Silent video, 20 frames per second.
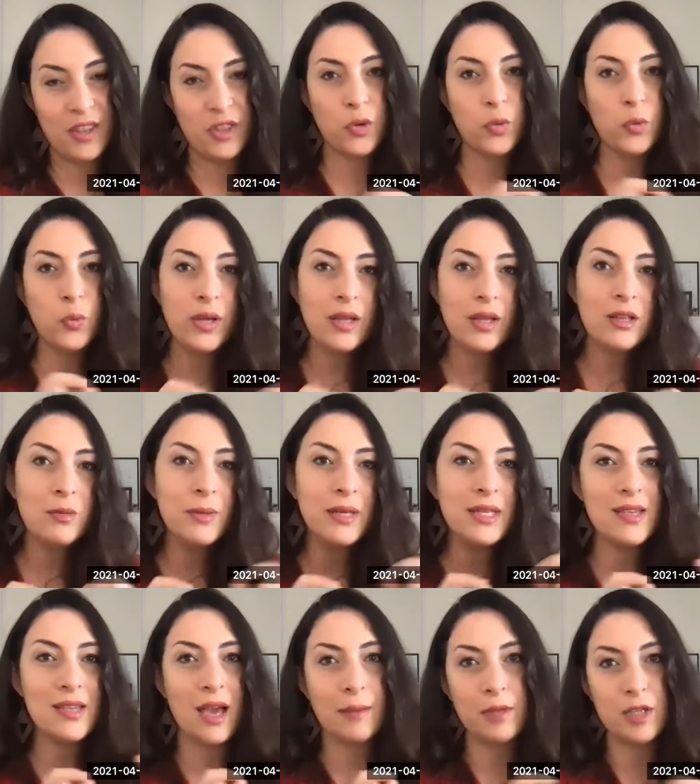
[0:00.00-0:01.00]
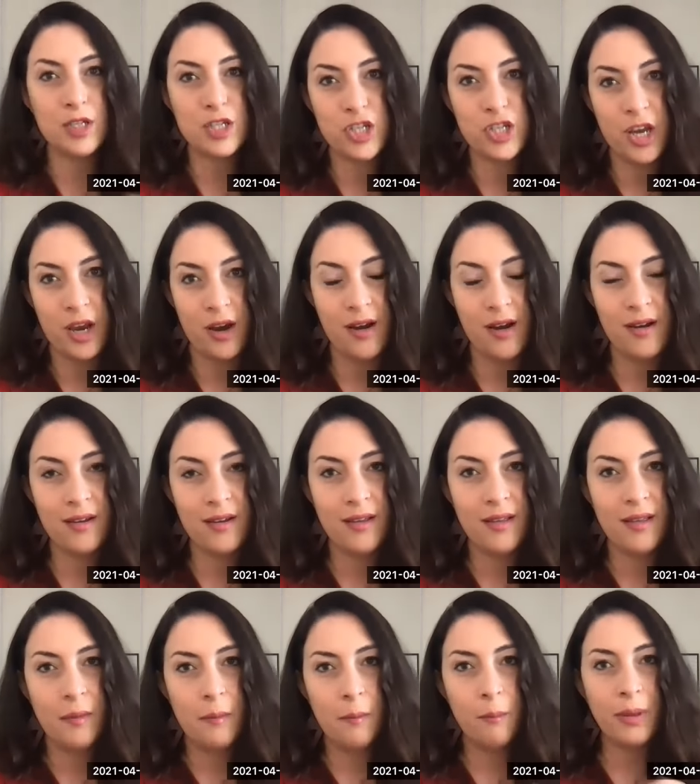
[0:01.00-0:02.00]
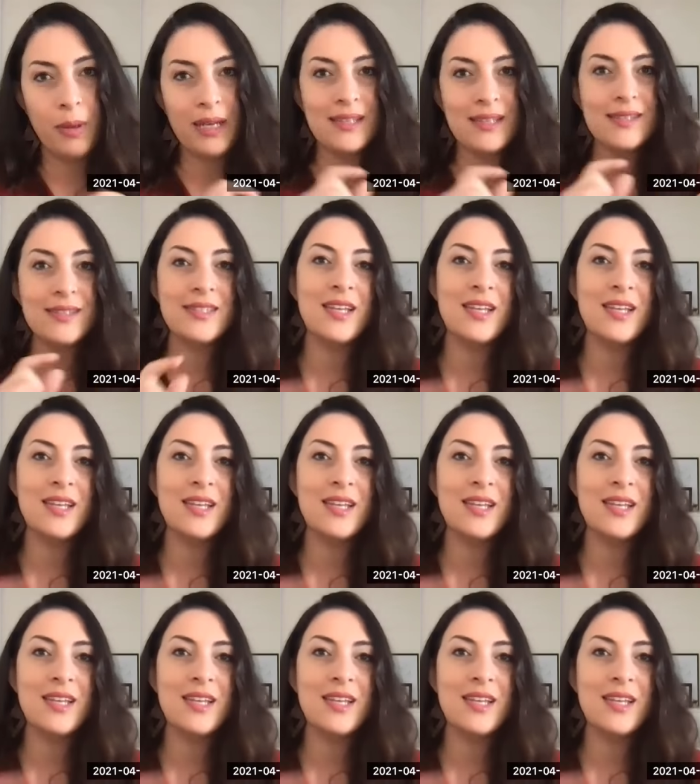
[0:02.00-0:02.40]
There will be time to share, but it's